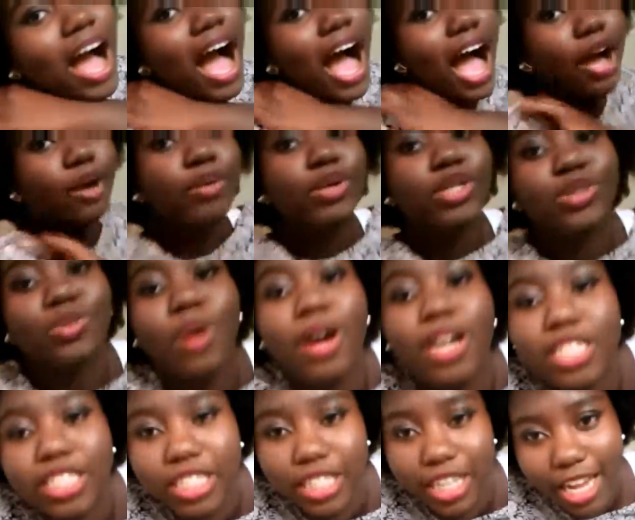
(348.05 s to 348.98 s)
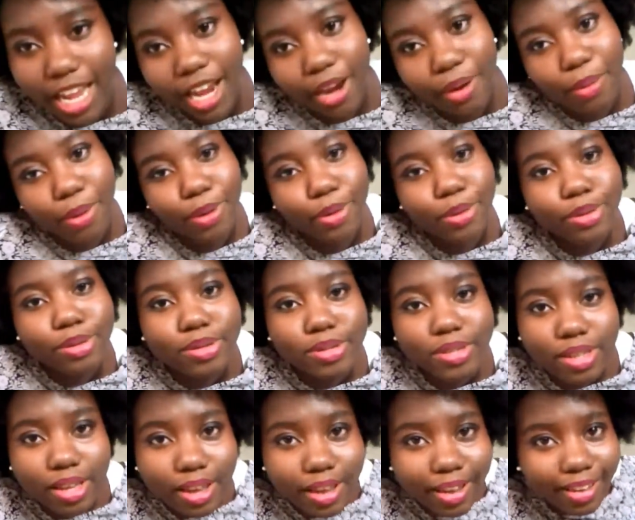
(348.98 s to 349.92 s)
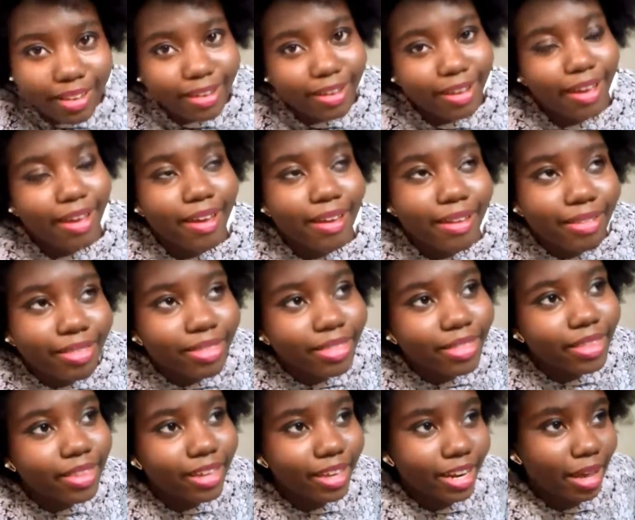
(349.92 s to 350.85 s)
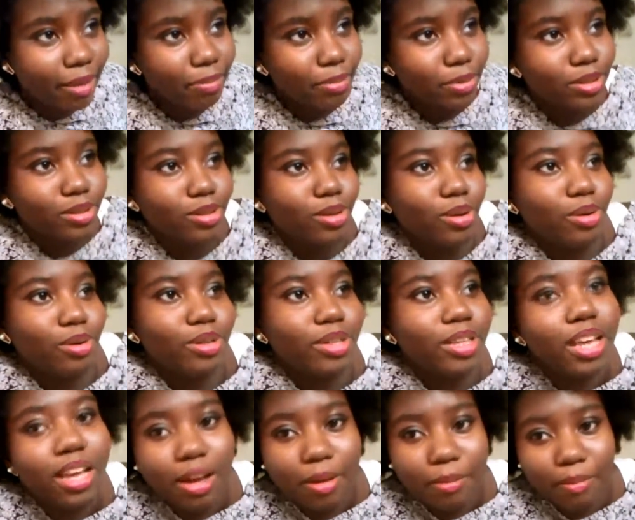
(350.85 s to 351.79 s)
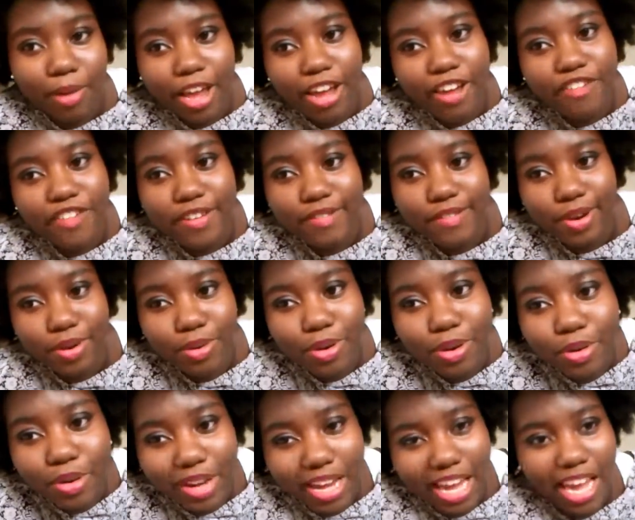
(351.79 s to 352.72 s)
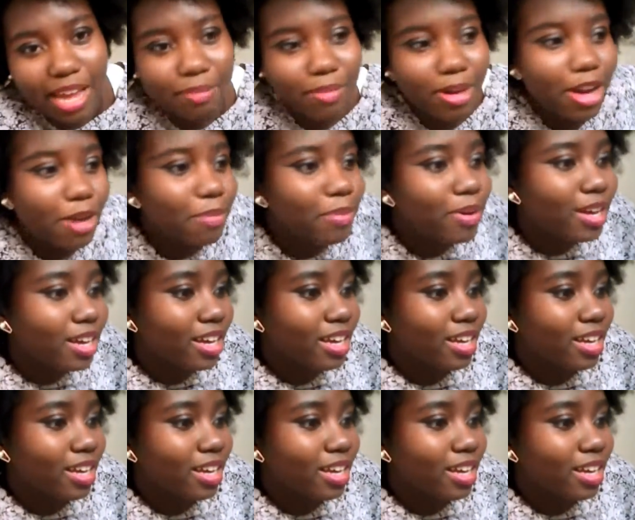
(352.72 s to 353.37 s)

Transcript: I was watching Arrows, and in an episode, my favorite quote came up.